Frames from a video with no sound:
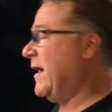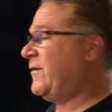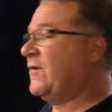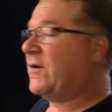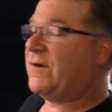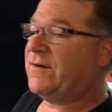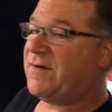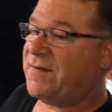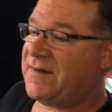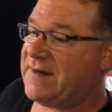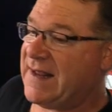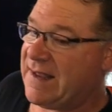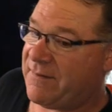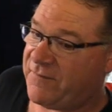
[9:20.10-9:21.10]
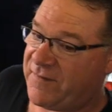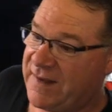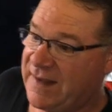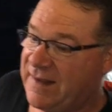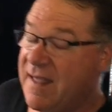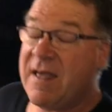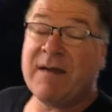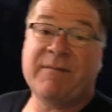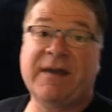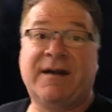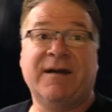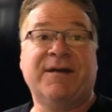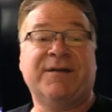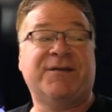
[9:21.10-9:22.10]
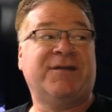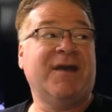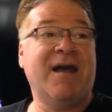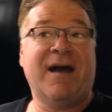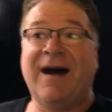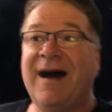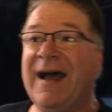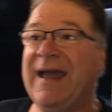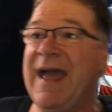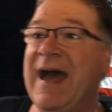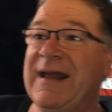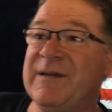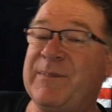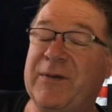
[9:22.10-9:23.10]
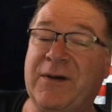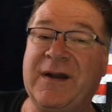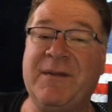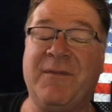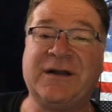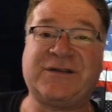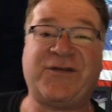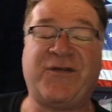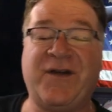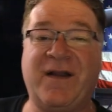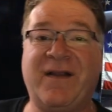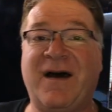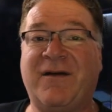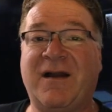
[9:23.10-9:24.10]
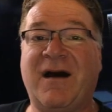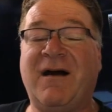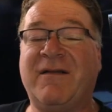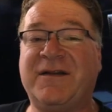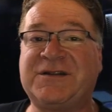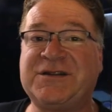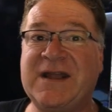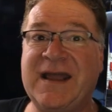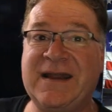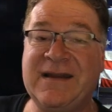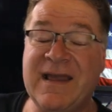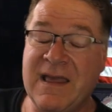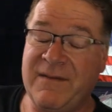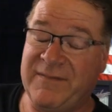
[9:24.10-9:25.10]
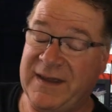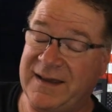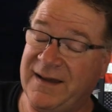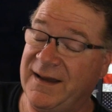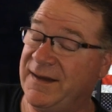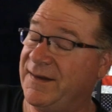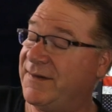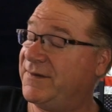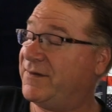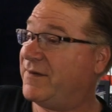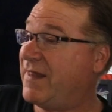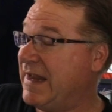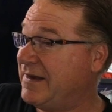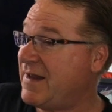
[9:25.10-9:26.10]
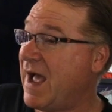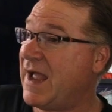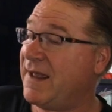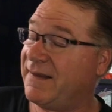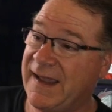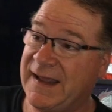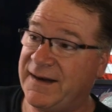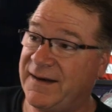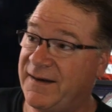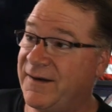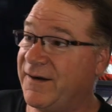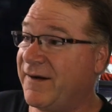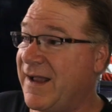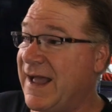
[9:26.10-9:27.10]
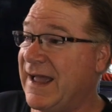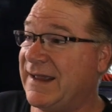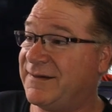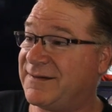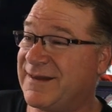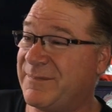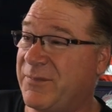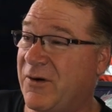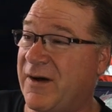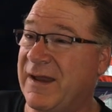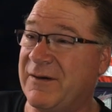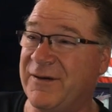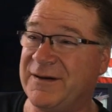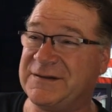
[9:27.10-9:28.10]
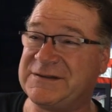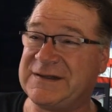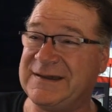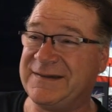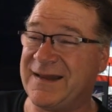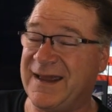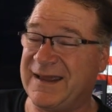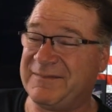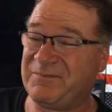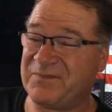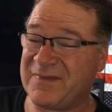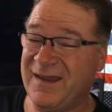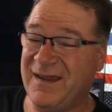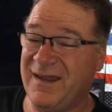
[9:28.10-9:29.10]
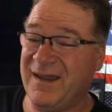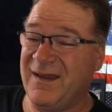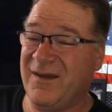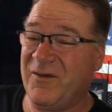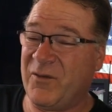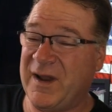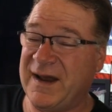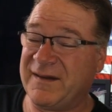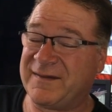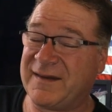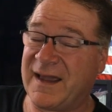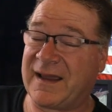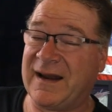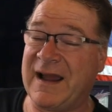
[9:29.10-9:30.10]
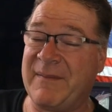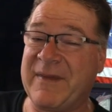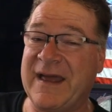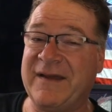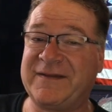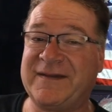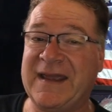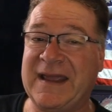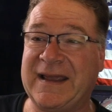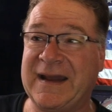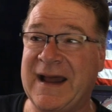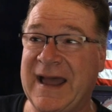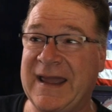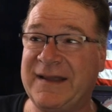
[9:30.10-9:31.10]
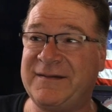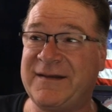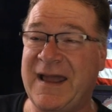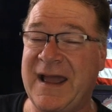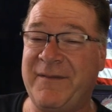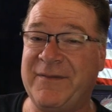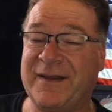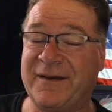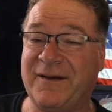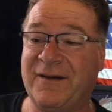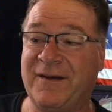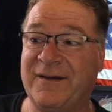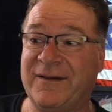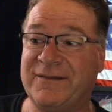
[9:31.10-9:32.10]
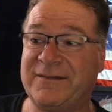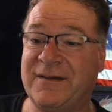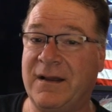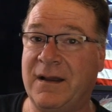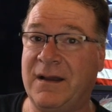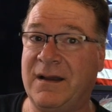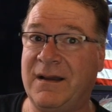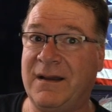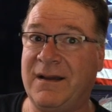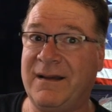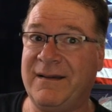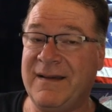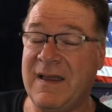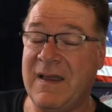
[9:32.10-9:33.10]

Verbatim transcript: I took her to the DMV because I had to pretty much fill out all the shit because they dilated her eyes to the point where she's like, "Wait a second, I'm gonna have to take an eye exam," and the girl goes, "Uh huh."